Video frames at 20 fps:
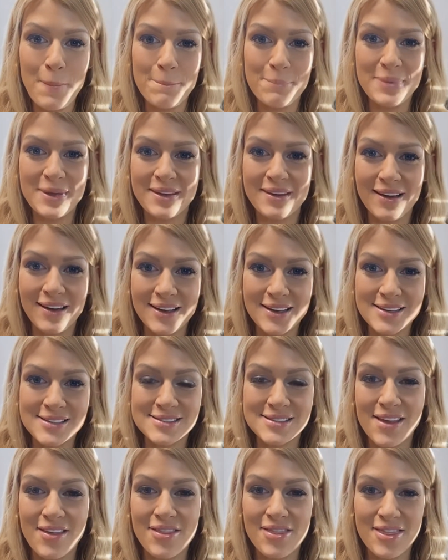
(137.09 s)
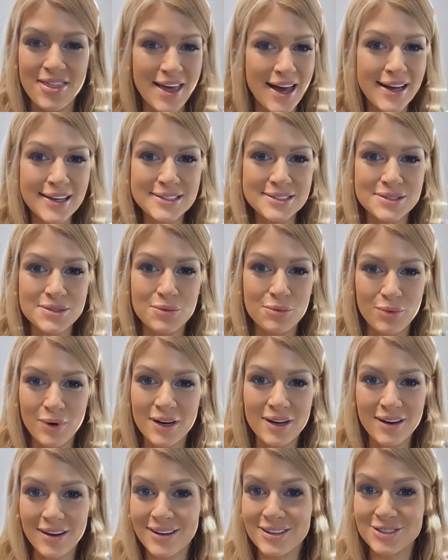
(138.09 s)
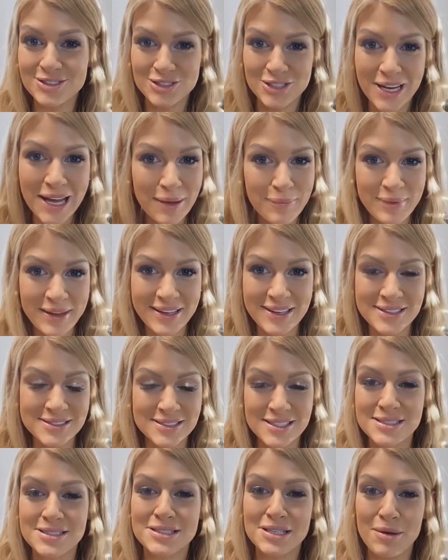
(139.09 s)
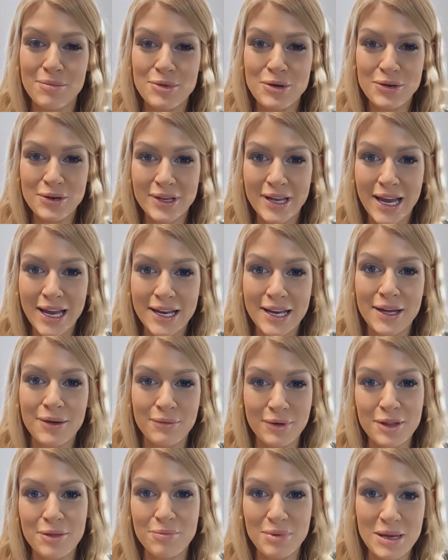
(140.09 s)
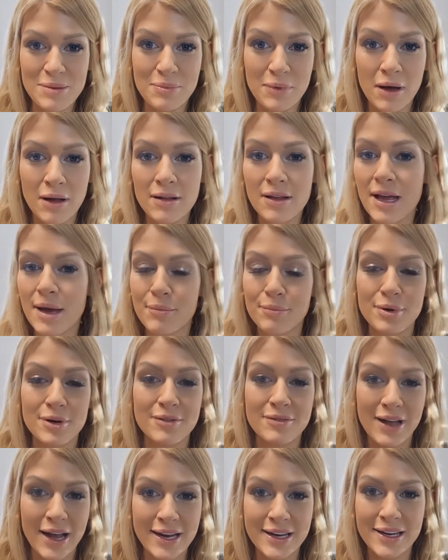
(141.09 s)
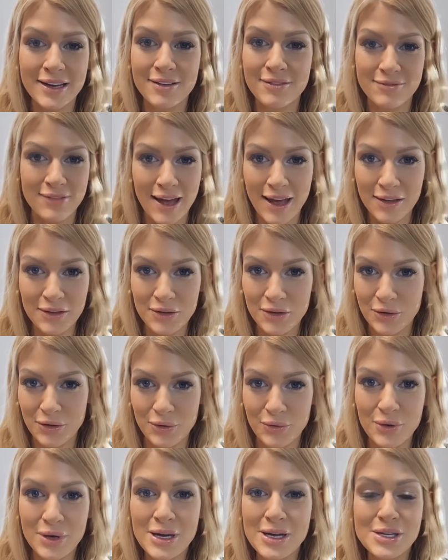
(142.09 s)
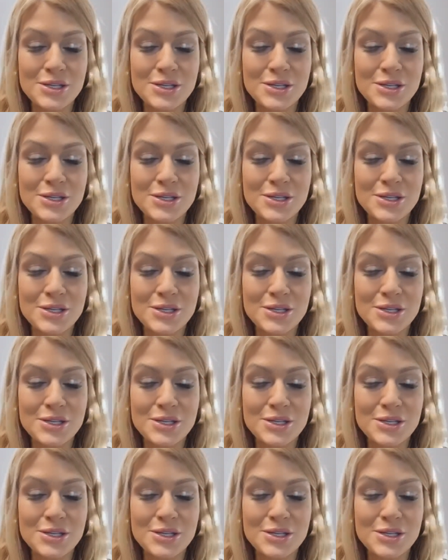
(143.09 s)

because that's what our job is is communicating with people and providing value